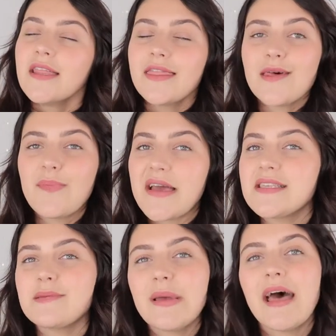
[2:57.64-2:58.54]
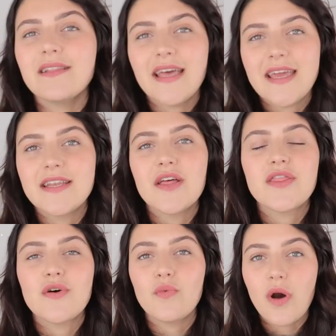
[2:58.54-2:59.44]
the best smell in
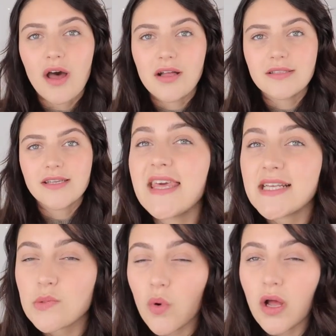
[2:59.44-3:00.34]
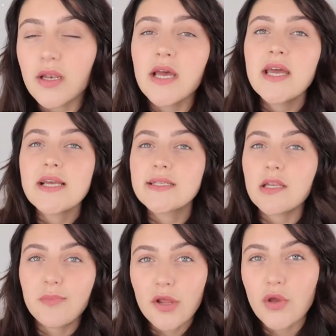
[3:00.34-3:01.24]
the world. This one is
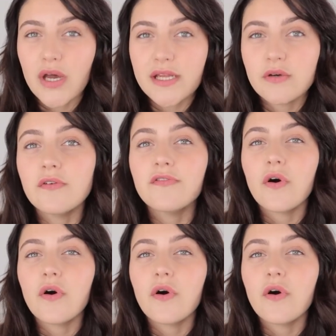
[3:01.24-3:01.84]
gonna blow your head off.